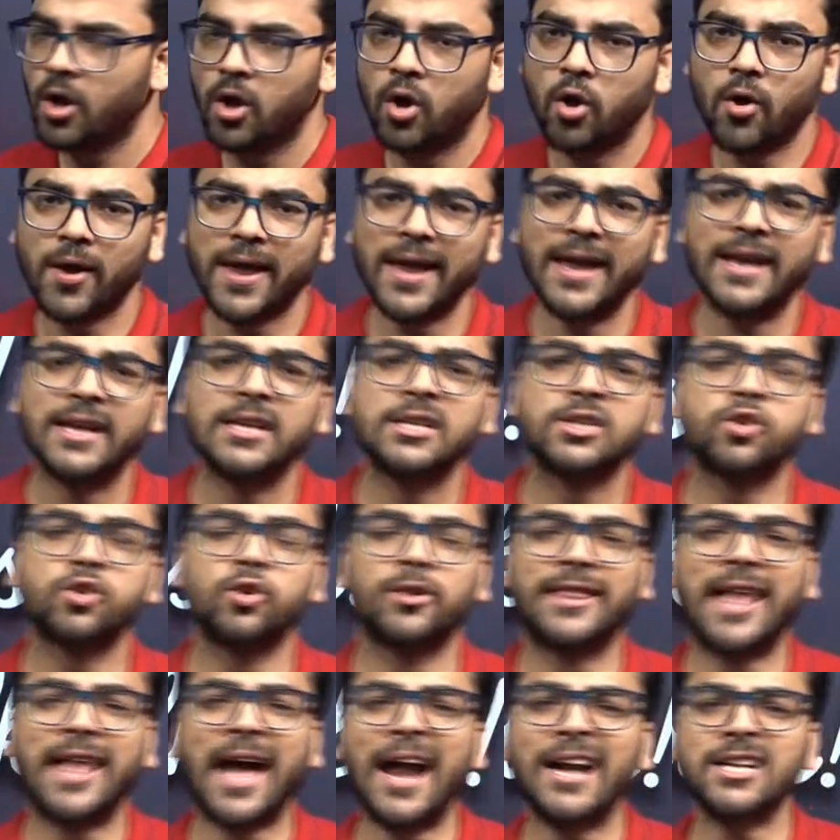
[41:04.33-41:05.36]
Okay, so
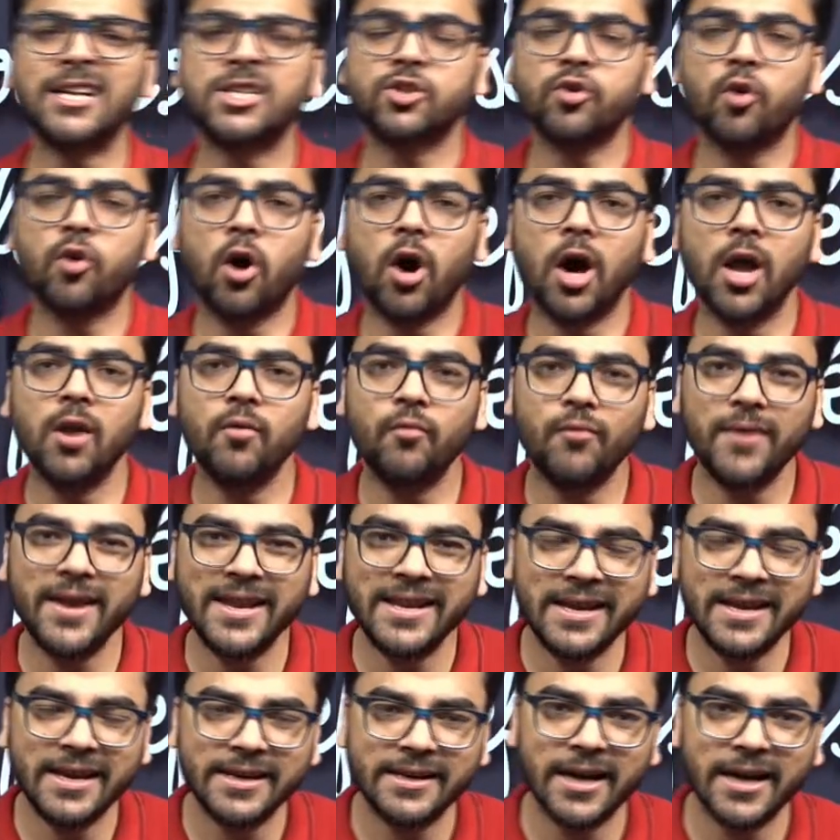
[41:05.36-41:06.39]
that's all we
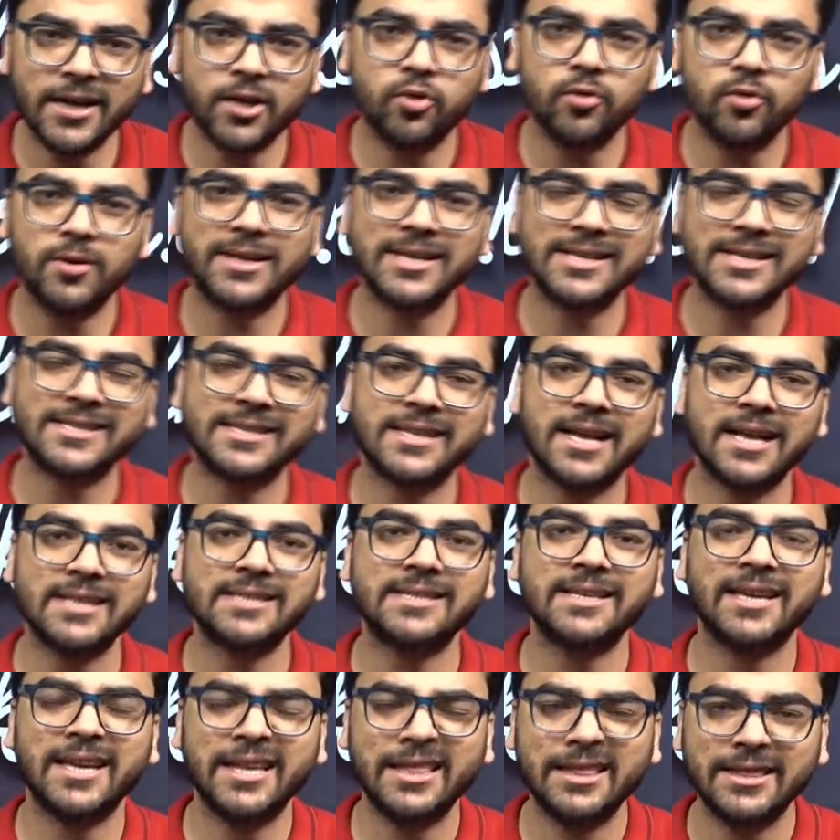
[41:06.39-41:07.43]
needed to
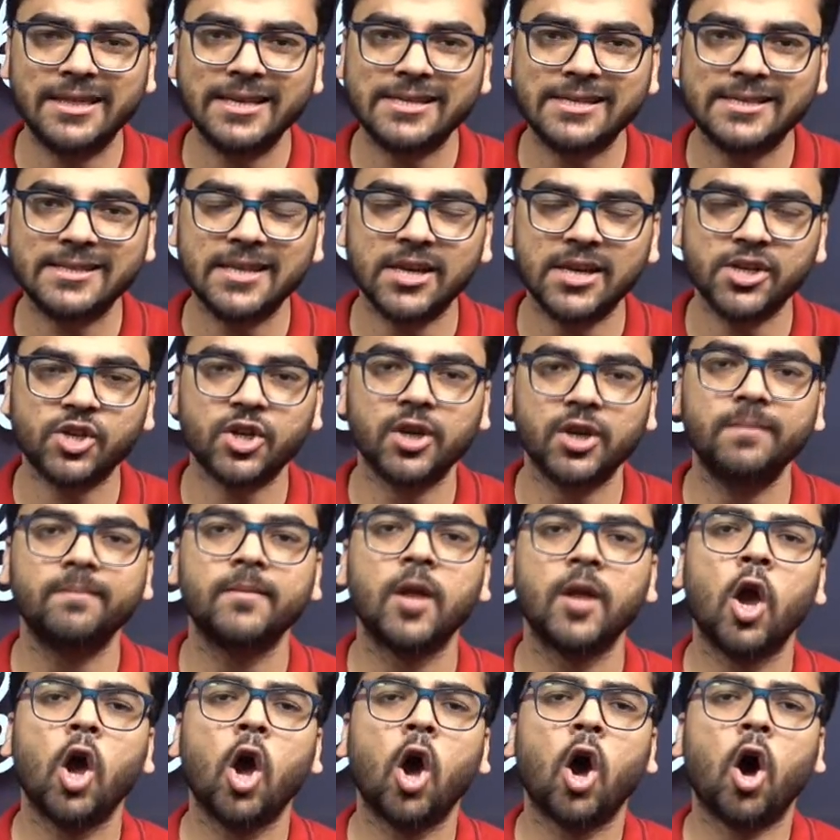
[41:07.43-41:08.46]
discuss in this session
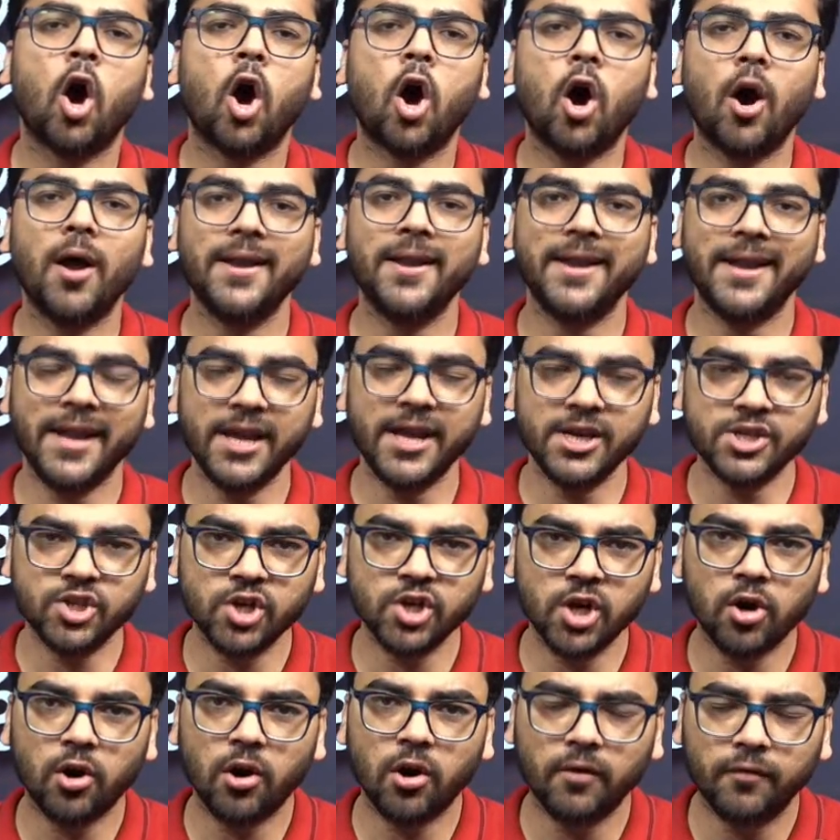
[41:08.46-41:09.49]
on
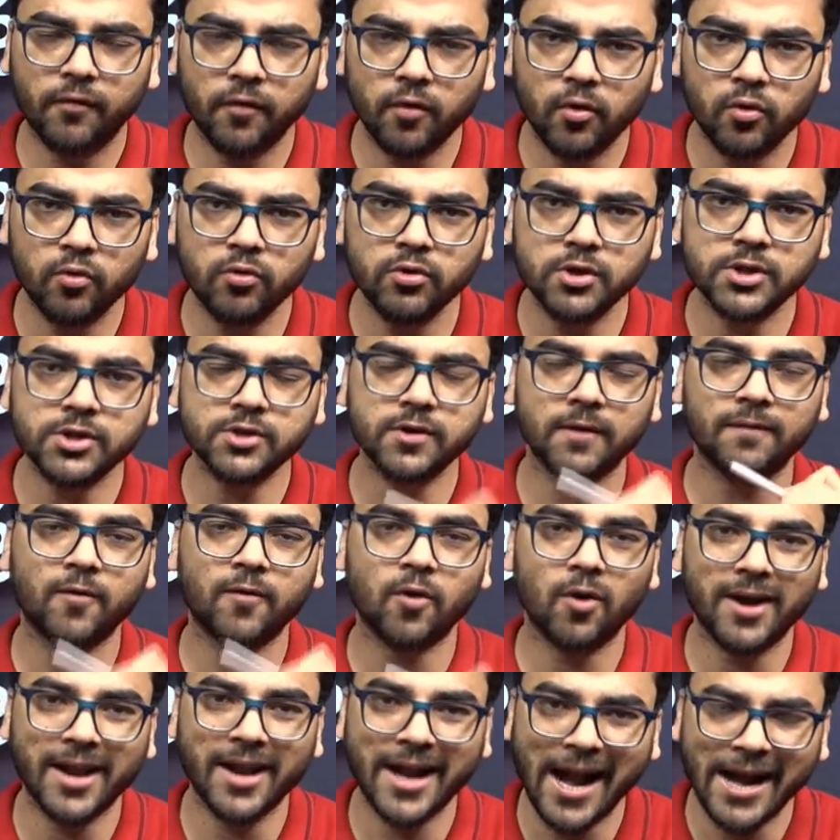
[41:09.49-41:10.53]
nature of roots of
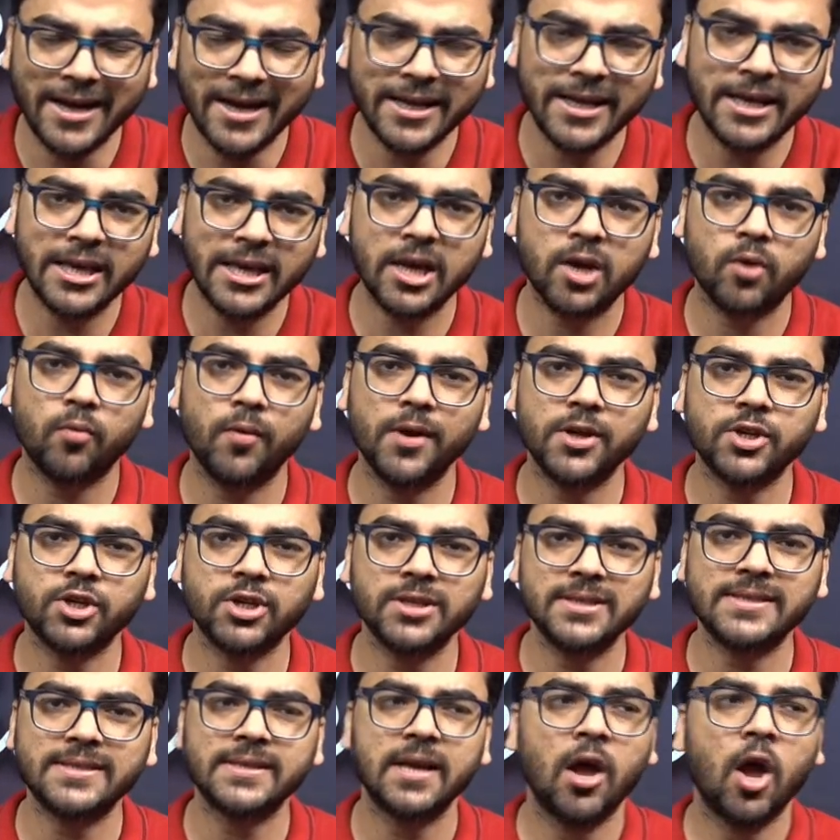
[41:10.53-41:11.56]
quadratic
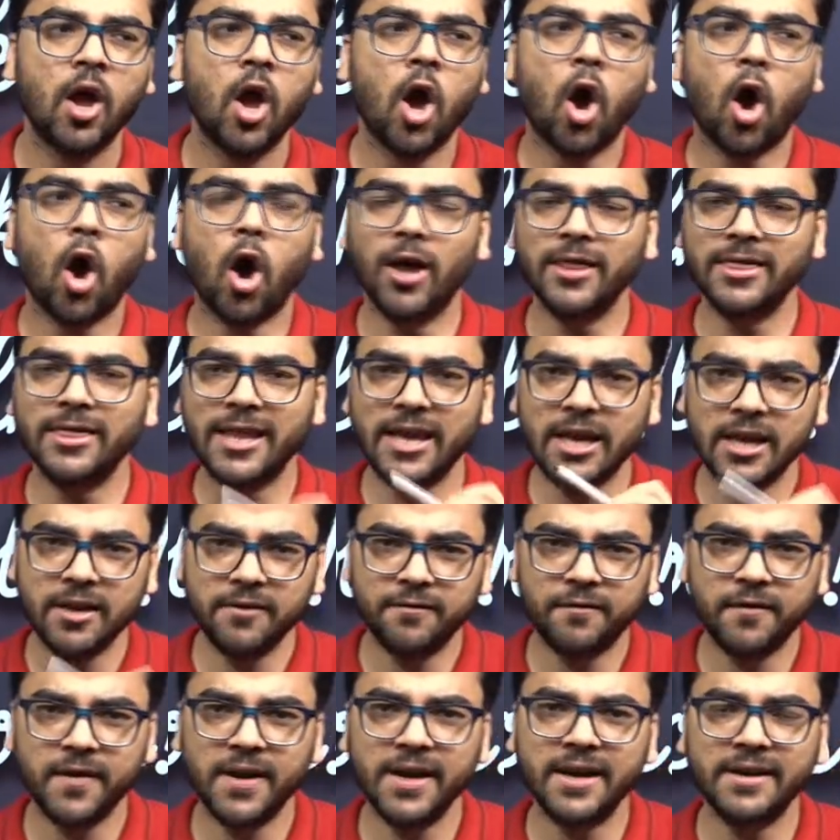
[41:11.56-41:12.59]
equations on the
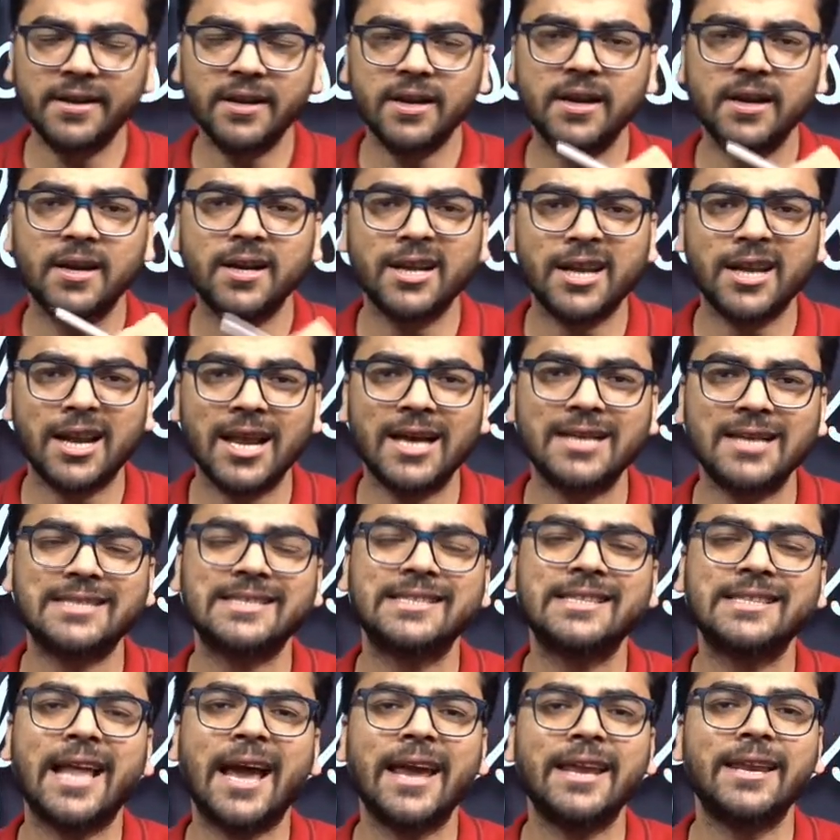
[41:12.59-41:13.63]
Infinity Learn class
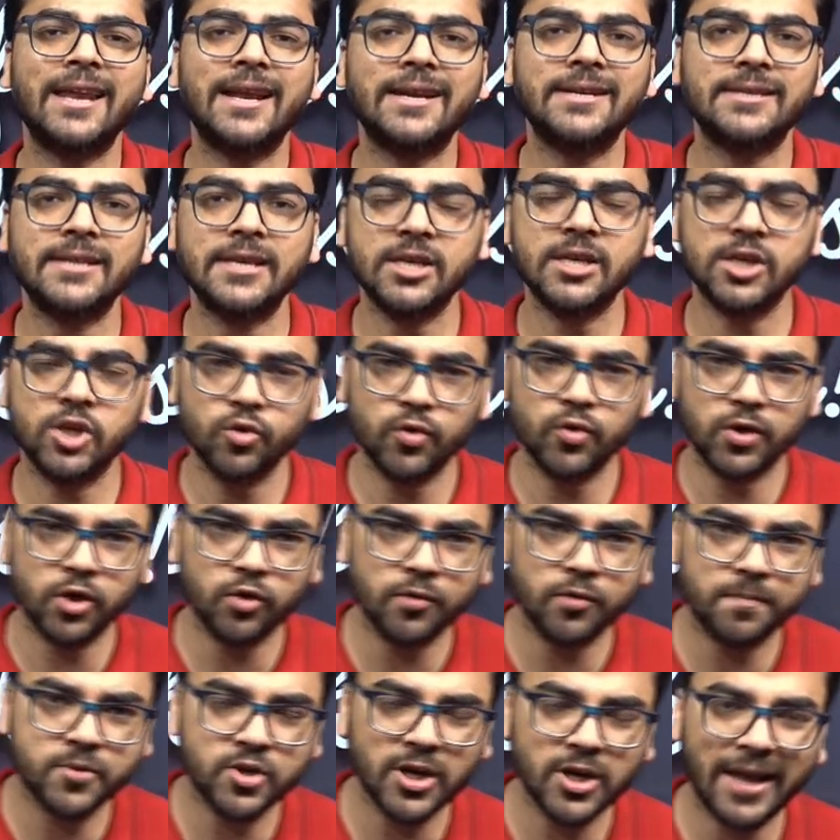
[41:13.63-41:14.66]
nine and ten
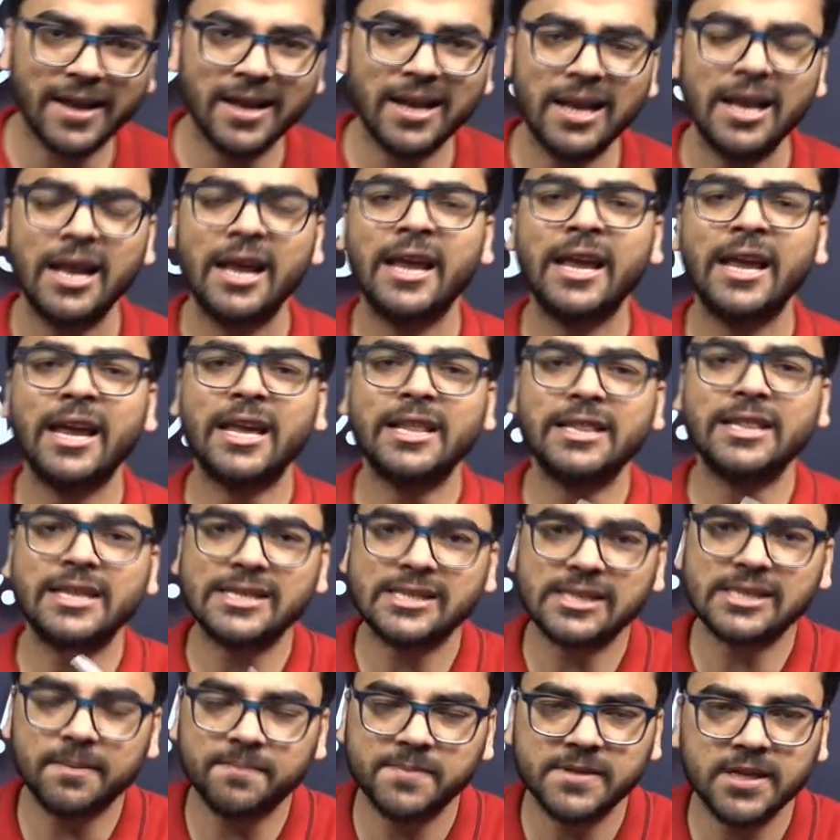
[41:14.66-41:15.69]
YouTube channel. In the
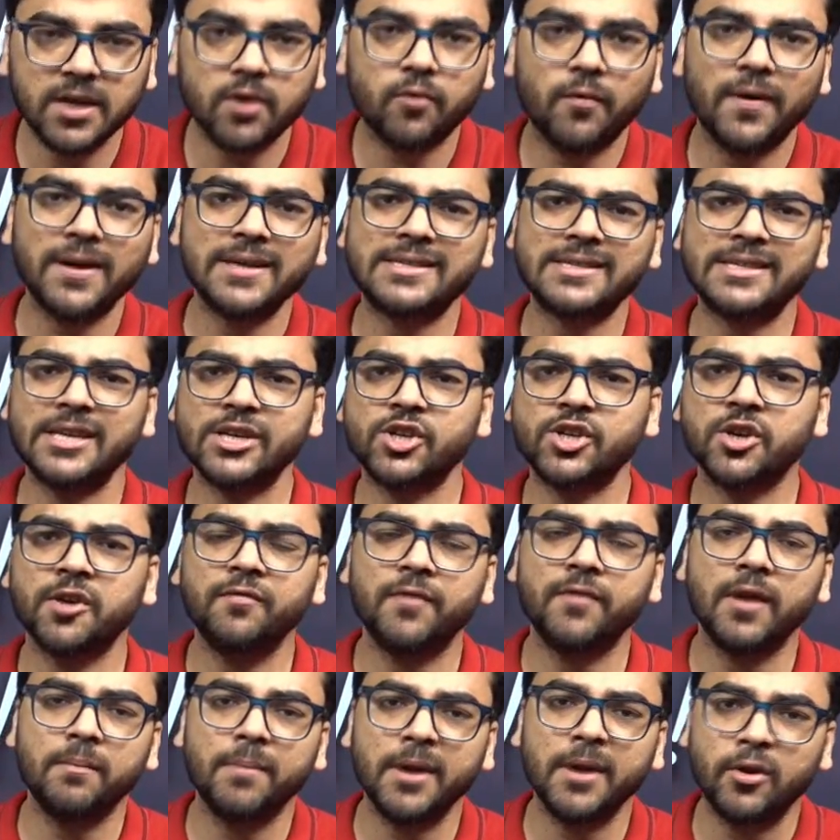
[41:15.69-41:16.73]
subsequent session,
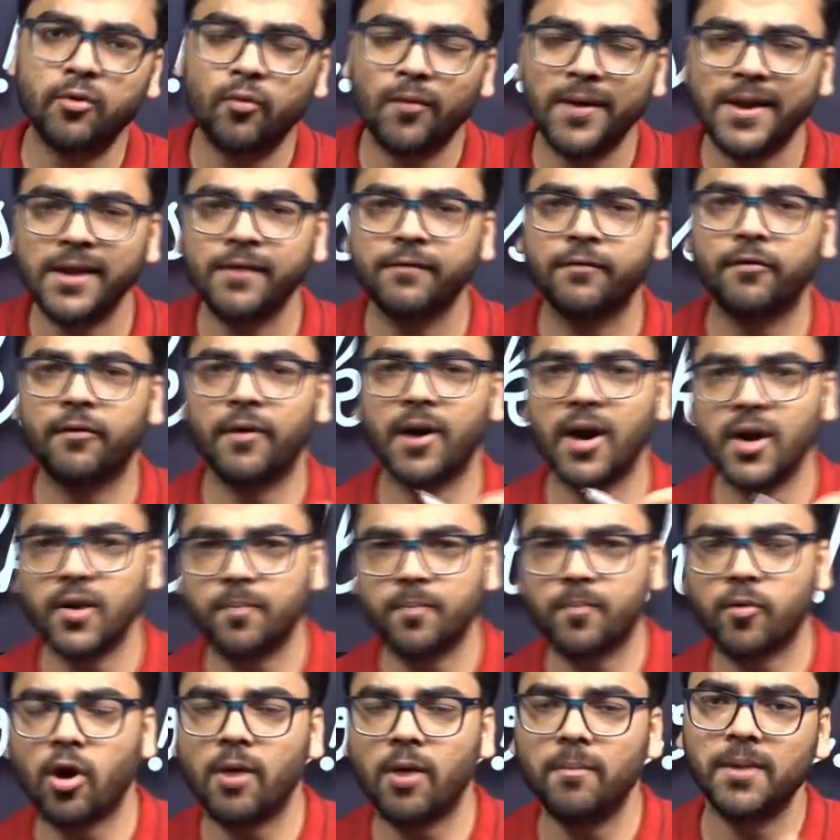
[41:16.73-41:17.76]
we'll be doing
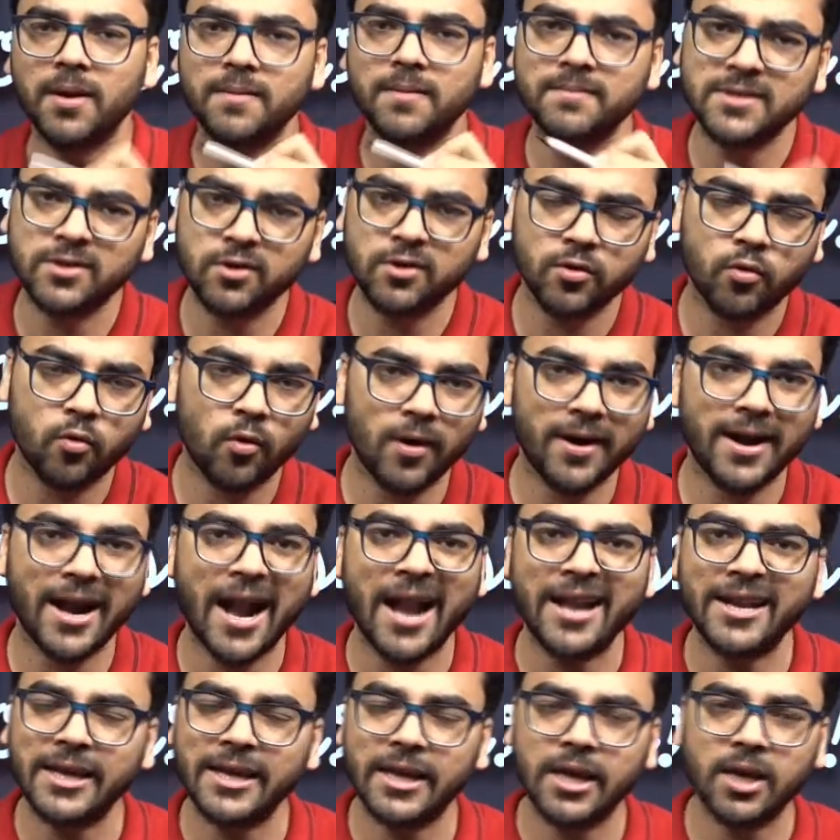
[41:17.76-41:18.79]
word problems on
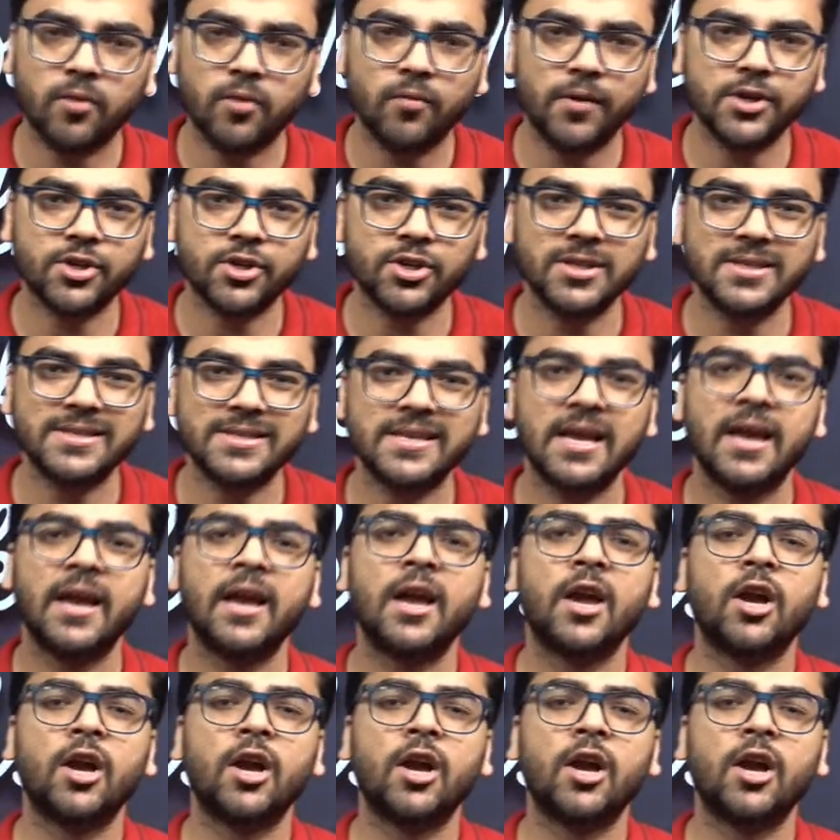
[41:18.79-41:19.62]
quadratic equations.